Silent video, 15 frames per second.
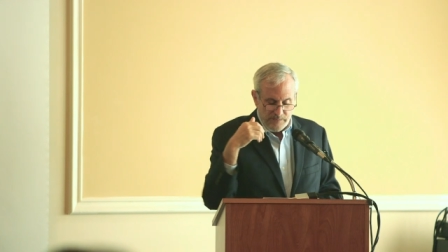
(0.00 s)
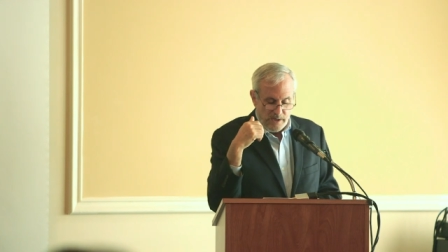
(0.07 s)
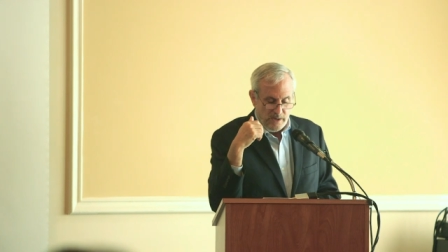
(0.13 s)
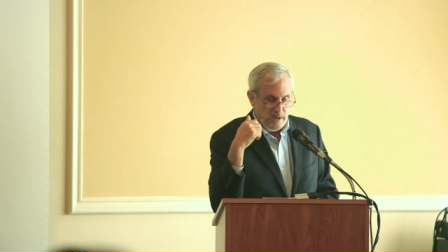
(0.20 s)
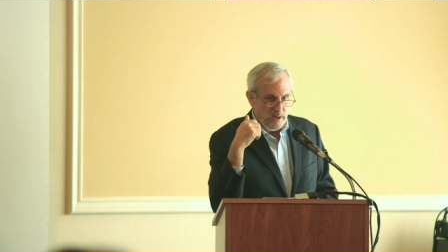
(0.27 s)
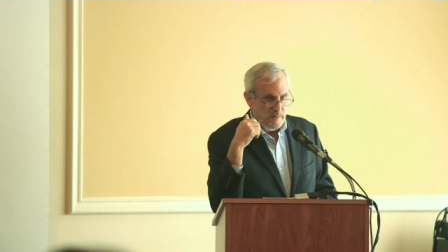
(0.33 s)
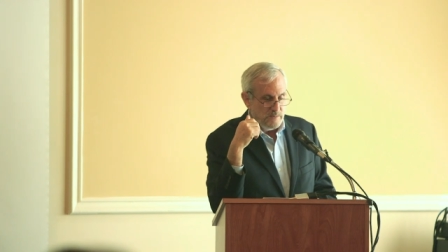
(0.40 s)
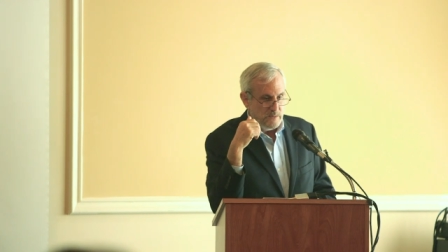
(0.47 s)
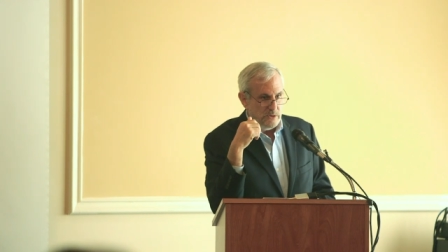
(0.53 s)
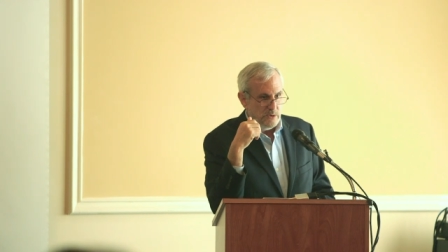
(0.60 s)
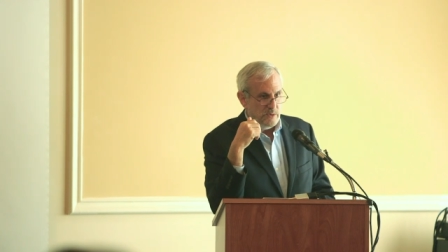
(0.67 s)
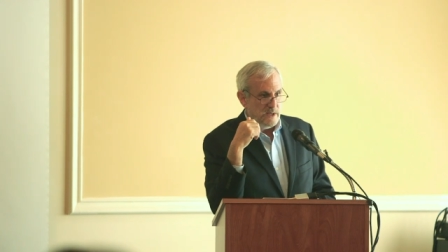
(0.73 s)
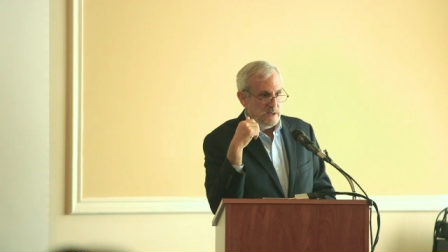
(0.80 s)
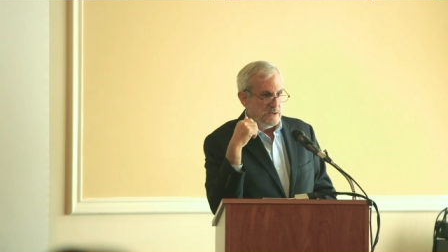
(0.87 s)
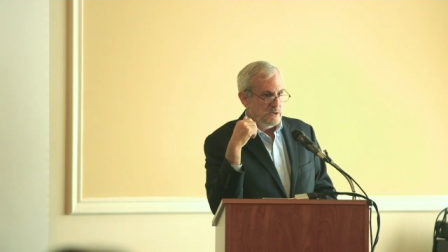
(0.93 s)
um, the U
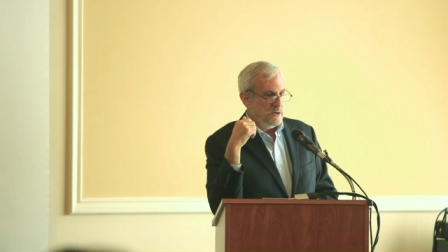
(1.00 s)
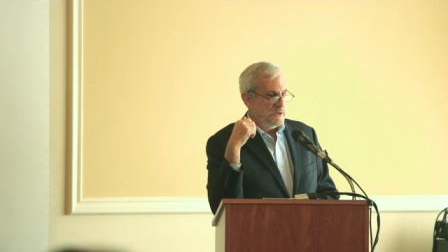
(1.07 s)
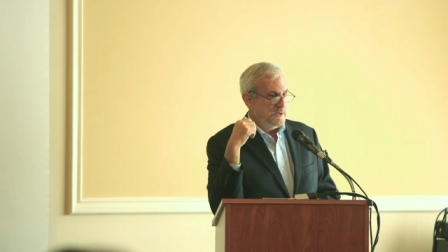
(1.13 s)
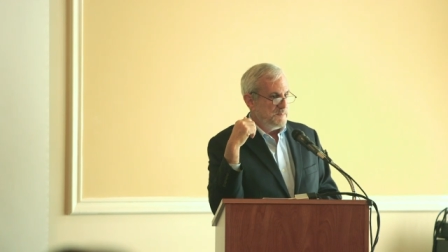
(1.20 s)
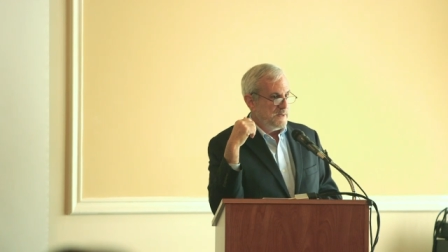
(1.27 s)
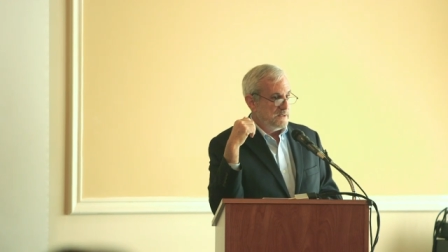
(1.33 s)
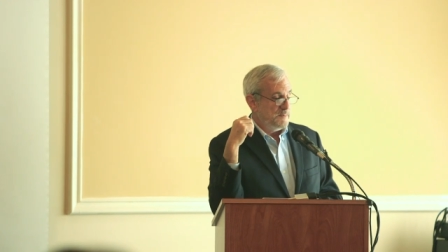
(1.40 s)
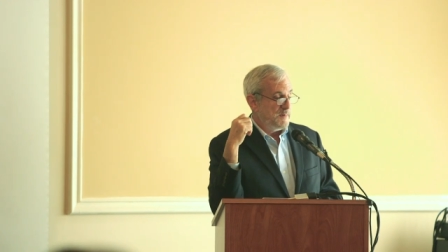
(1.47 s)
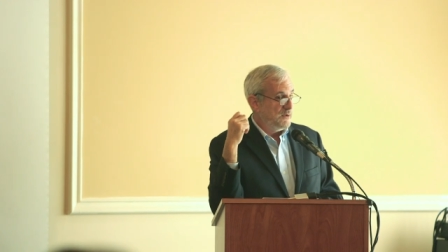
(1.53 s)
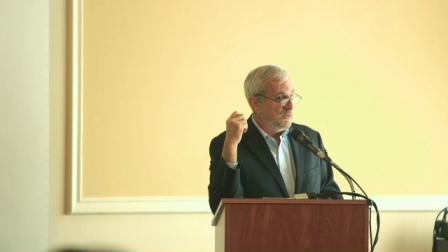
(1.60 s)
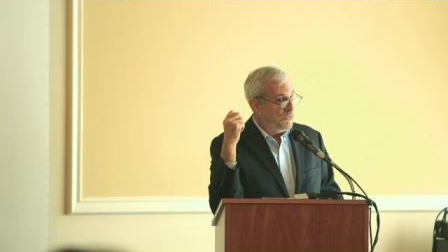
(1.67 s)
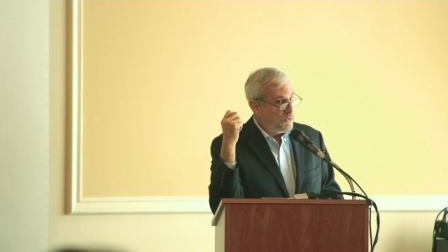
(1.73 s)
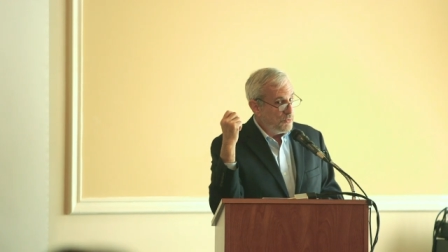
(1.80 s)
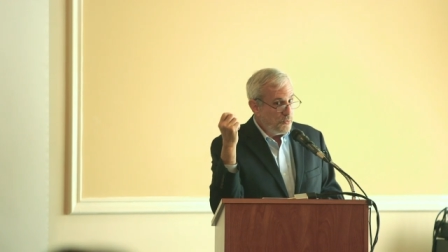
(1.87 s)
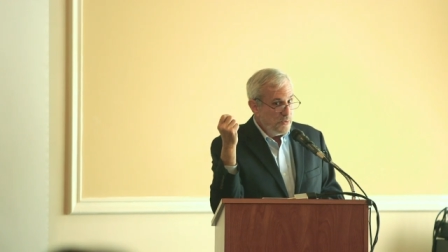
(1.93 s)
N H C R spends about
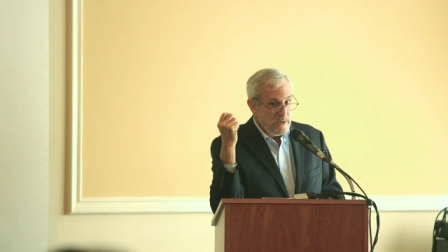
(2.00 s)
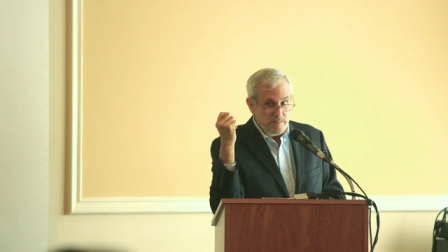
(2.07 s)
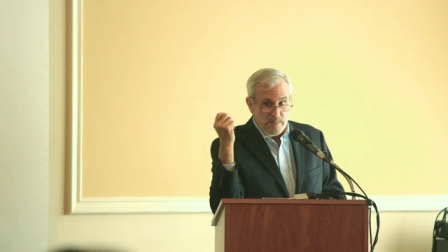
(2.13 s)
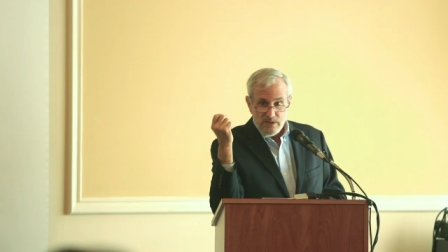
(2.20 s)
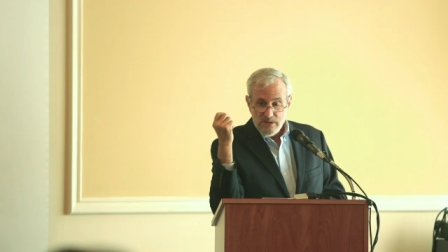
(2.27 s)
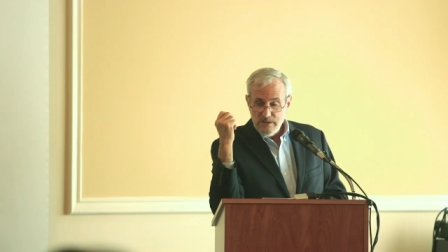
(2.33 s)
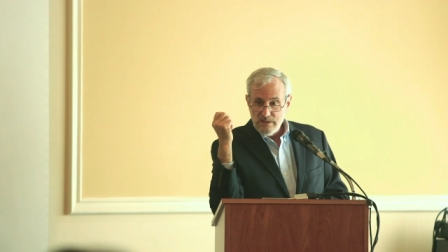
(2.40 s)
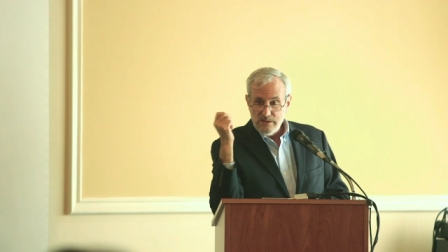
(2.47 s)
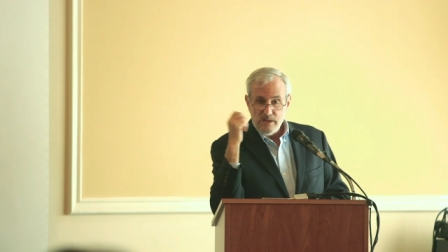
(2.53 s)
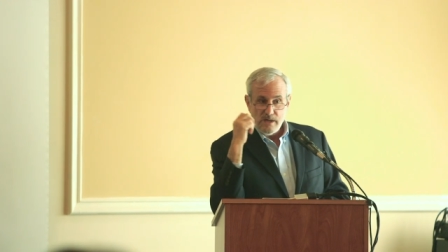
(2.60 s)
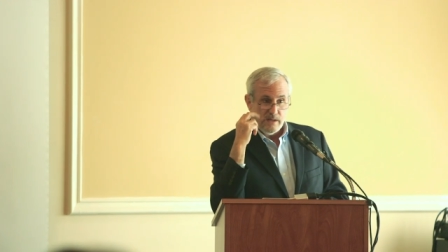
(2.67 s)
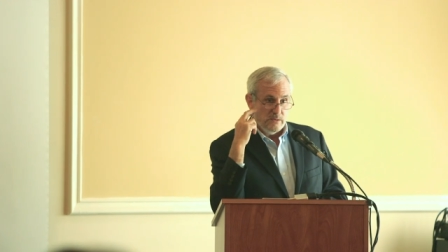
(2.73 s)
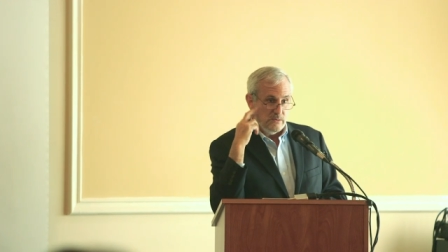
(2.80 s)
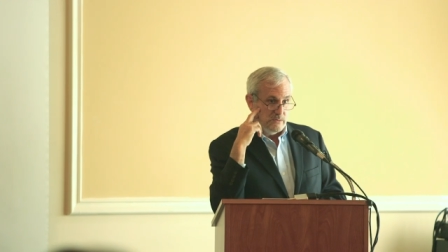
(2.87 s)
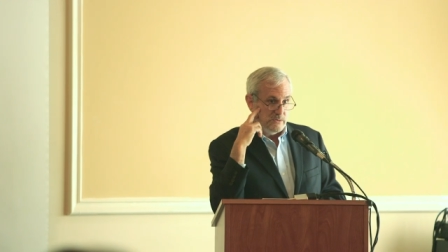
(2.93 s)
three billion
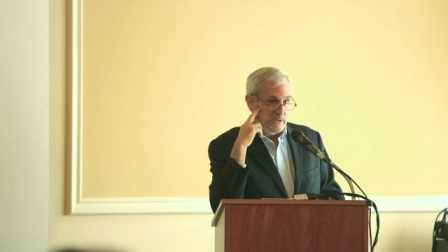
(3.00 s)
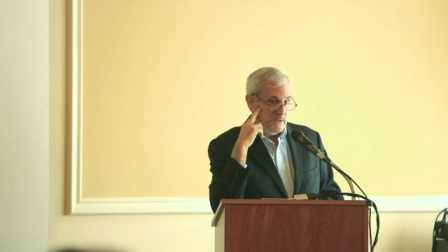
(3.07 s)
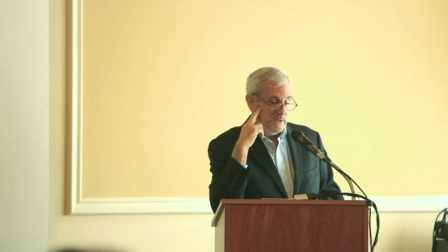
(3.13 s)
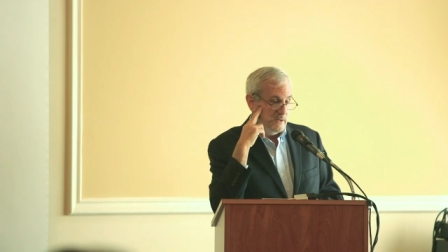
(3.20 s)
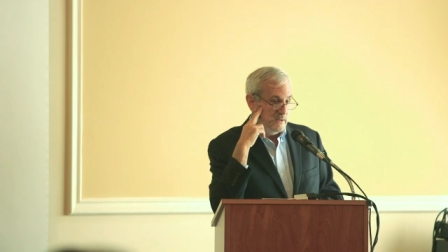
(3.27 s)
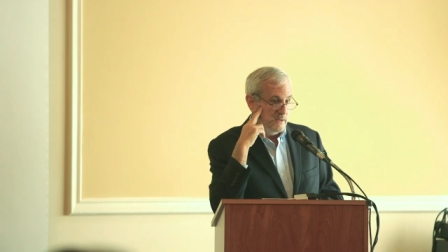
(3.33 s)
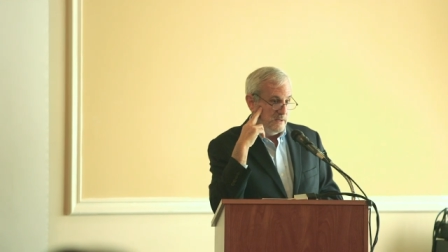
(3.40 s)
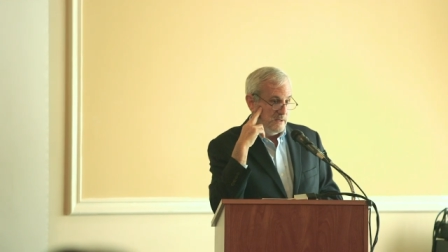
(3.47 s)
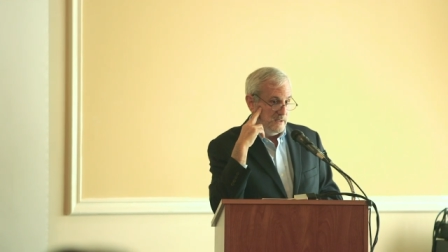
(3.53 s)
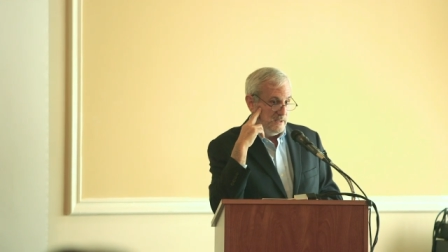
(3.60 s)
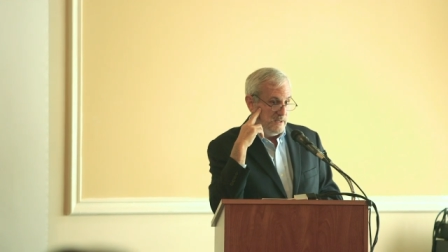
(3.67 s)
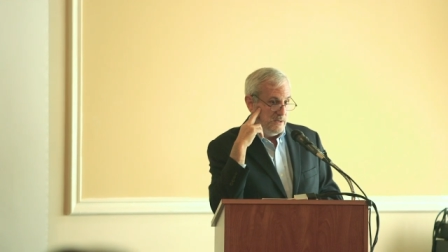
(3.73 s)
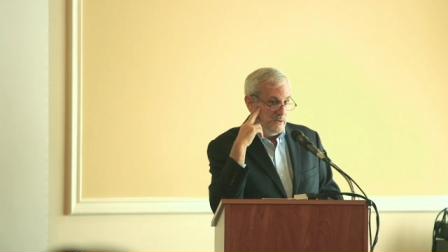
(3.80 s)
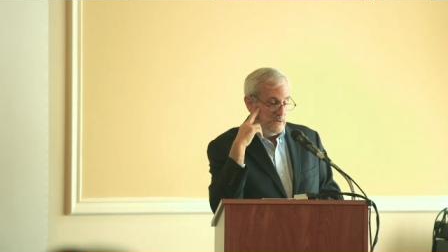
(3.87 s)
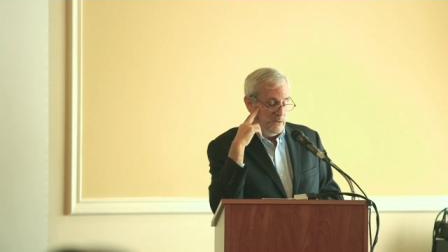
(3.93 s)
dollars uh, a
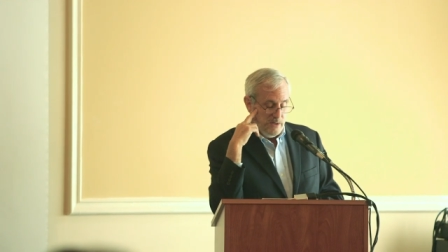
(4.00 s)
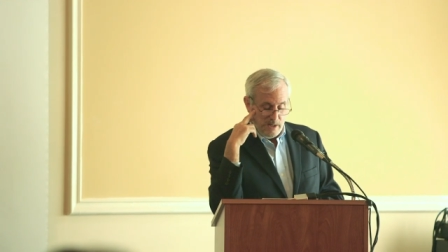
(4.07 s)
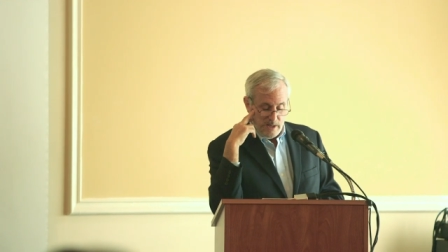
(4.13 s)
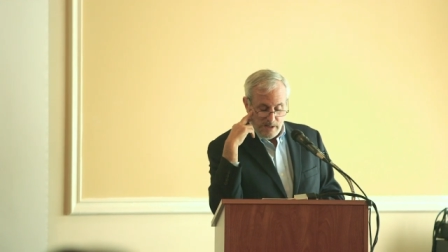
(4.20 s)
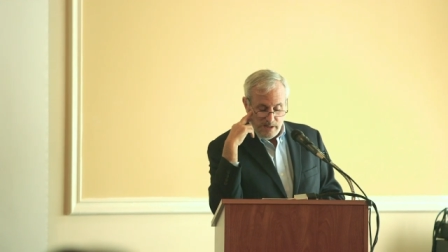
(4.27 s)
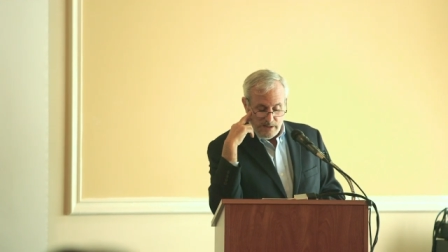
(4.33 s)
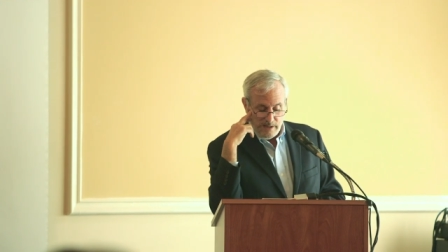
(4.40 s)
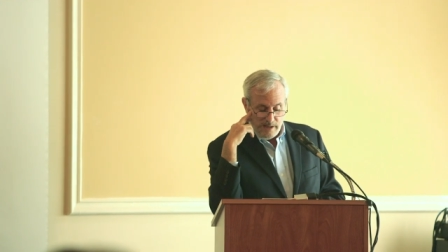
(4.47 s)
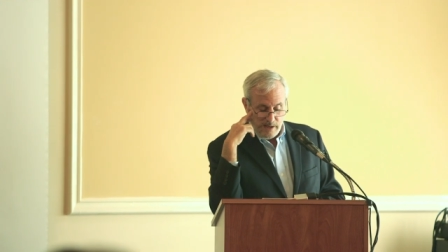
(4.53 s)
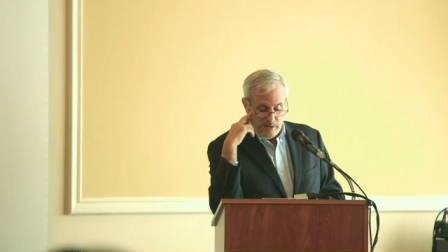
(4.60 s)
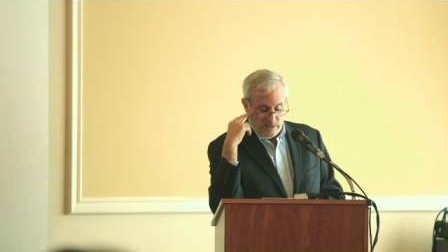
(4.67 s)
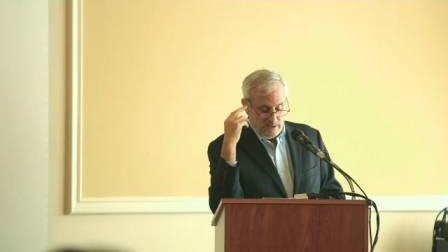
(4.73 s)
year now,